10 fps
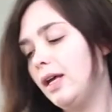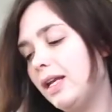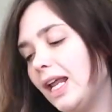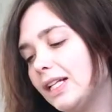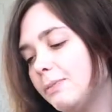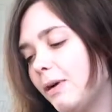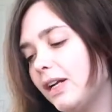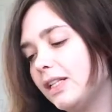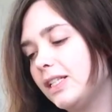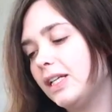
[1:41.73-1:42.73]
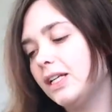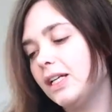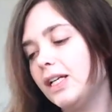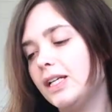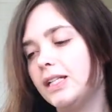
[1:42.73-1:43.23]
Next product here
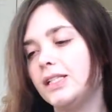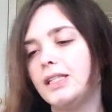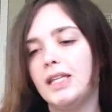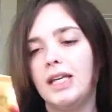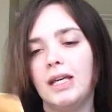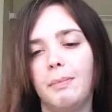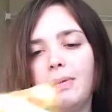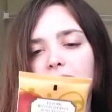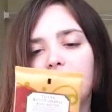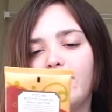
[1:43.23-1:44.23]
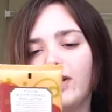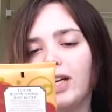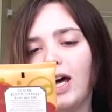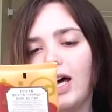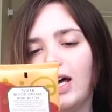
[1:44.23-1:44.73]
is the
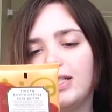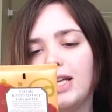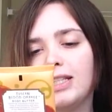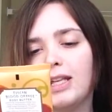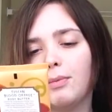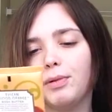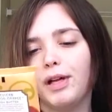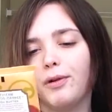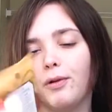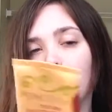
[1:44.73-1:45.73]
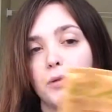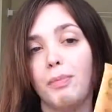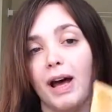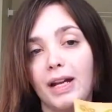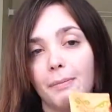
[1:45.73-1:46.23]
Pascifica Tuscan Blood Orange
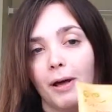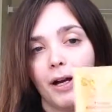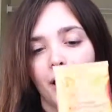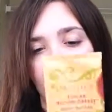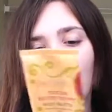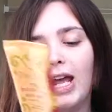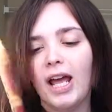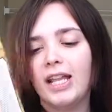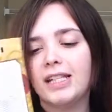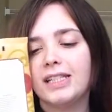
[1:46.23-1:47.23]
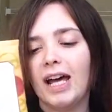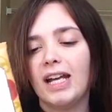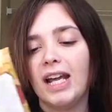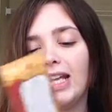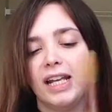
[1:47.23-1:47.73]
Body Butter. This
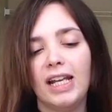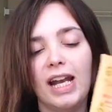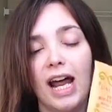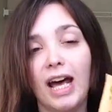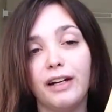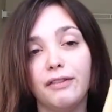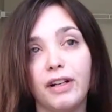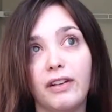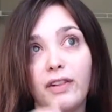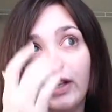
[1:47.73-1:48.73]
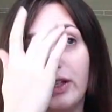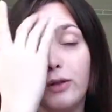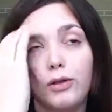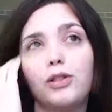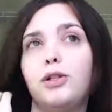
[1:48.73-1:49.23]
got a lot of rave on
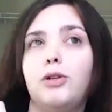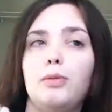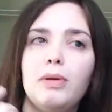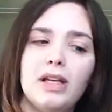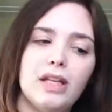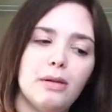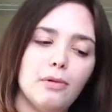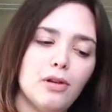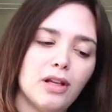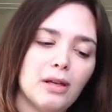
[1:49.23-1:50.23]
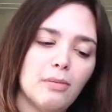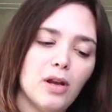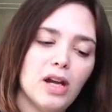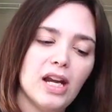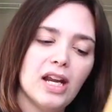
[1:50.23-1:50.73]
YouTube in the beauty
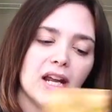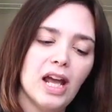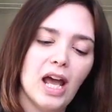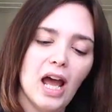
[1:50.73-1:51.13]
community.